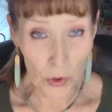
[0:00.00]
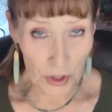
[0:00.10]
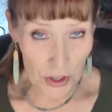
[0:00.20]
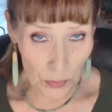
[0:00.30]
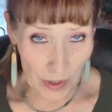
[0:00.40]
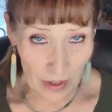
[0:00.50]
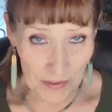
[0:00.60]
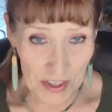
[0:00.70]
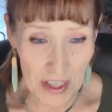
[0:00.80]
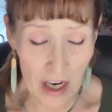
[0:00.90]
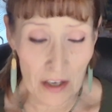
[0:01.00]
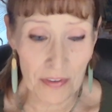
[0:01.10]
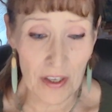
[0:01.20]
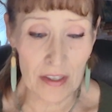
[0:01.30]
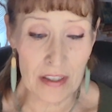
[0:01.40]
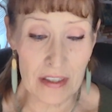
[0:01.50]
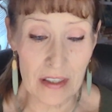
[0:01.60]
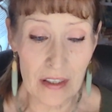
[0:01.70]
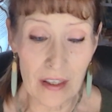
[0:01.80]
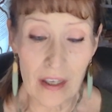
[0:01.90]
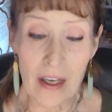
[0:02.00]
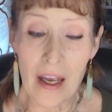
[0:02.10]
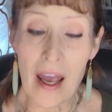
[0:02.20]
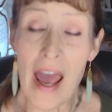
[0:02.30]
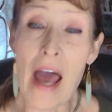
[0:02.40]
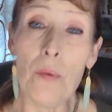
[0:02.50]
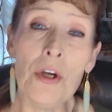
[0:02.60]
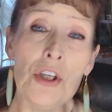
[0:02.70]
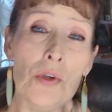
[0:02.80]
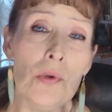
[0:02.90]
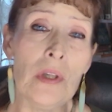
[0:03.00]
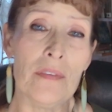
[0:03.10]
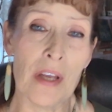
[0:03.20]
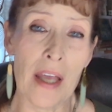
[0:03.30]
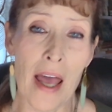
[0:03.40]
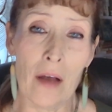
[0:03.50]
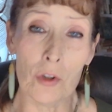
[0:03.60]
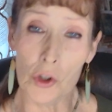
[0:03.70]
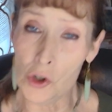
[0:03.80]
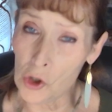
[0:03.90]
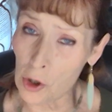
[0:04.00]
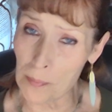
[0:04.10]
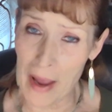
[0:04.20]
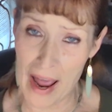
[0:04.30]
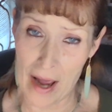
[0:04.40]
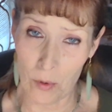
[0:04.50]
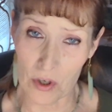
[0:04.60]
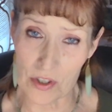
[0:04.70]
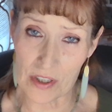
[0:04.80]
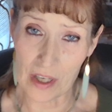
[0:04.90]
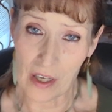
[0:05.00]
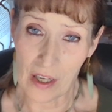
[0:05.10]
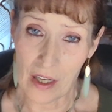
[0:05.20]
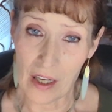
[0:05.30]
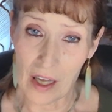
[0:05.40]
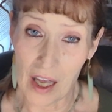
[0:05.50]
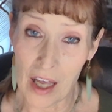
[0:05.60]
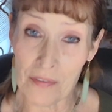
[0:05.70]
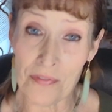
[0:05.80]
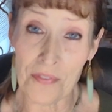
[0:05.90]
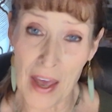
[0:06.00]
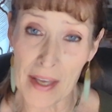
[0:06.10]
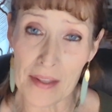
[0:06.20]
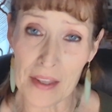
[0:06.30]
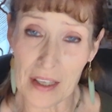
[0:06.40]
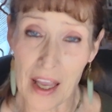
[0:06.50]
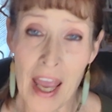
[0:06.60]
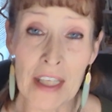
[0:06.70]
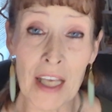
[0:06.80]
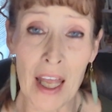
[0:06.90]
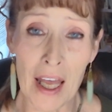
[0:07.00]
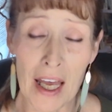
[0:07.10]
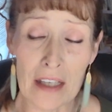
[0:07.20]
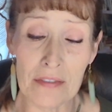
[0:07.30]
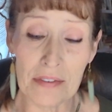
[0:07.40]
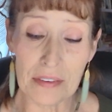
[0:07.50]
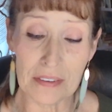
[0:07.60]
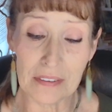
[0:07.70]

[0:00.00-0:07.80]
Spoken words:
During this week of service, how are you living out your powers of faith and love?